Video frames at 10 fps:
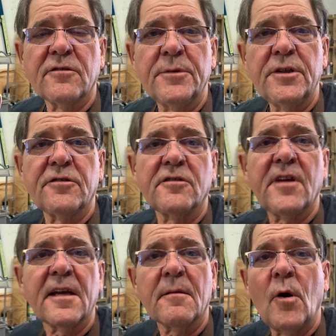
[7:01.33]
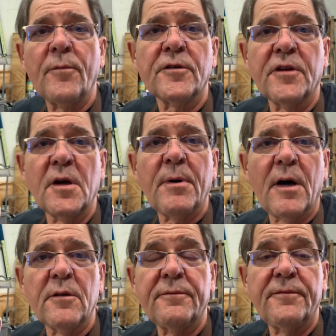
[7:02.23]
and we used to take them over to the
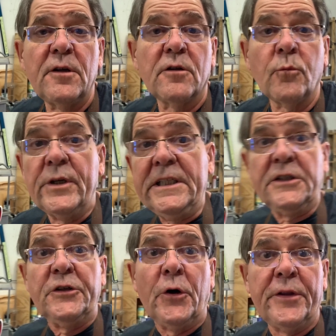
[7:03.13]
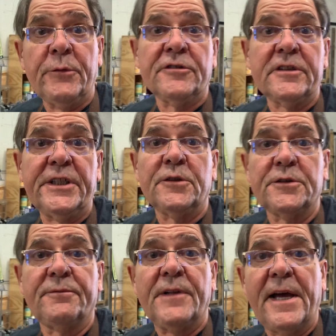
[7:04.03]
Apollo field. We didn't know that it was illegal
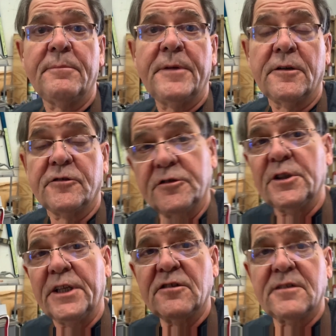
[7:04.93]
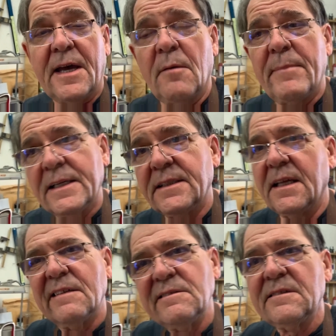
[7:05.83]
to fly them there. It certainly is now. Back
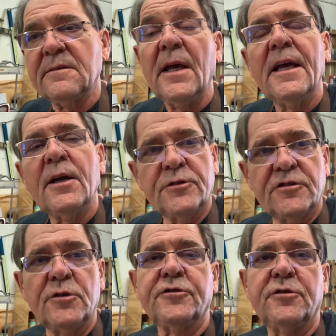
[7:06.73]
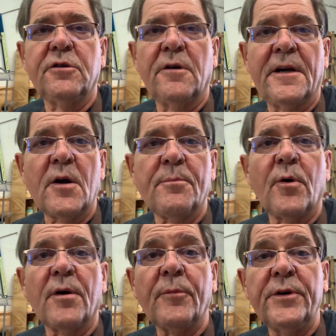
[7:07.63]
then, it was still too near an
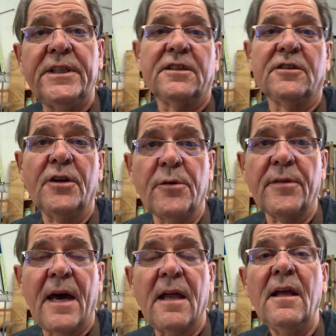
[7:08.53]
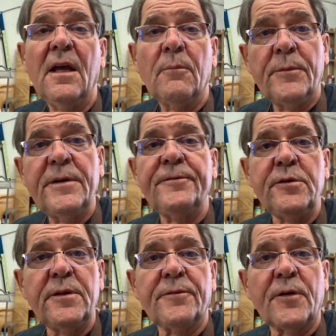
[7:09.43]
airport, we didn't know that. But we
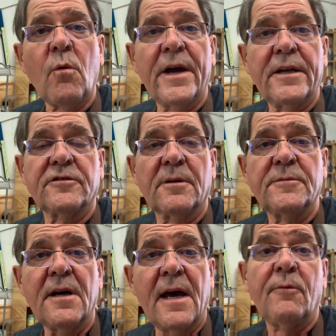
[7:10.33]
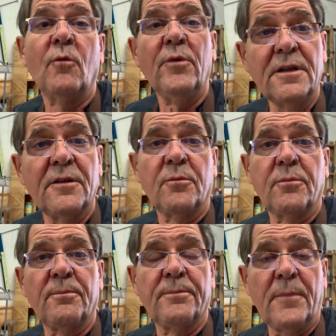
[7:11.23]
flew there for quite some time. One of the
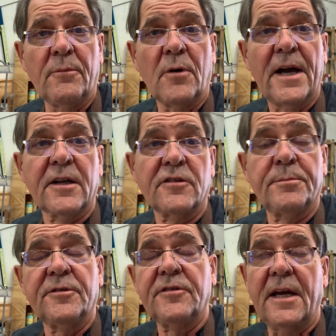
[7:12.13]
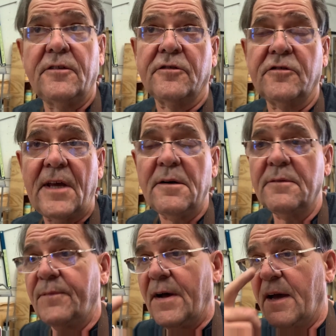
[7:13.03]
rockets, besides the Saturn
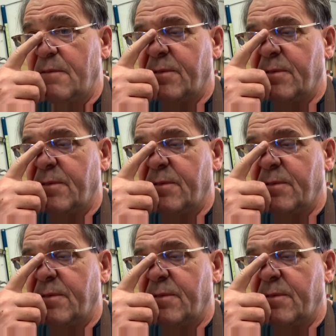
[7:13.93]
V,